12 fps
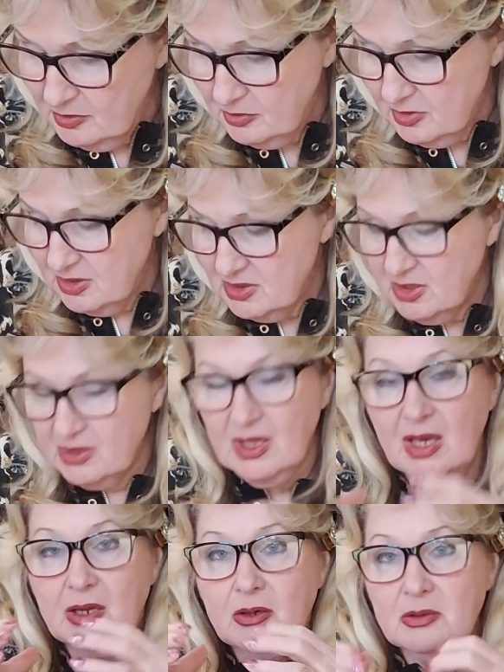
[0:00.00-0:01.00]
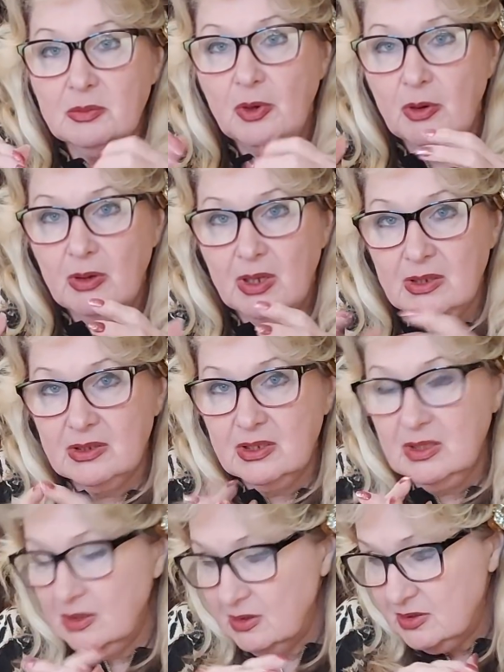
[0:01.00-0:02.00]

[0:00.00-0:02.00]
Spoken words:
Turkish attack on Poland in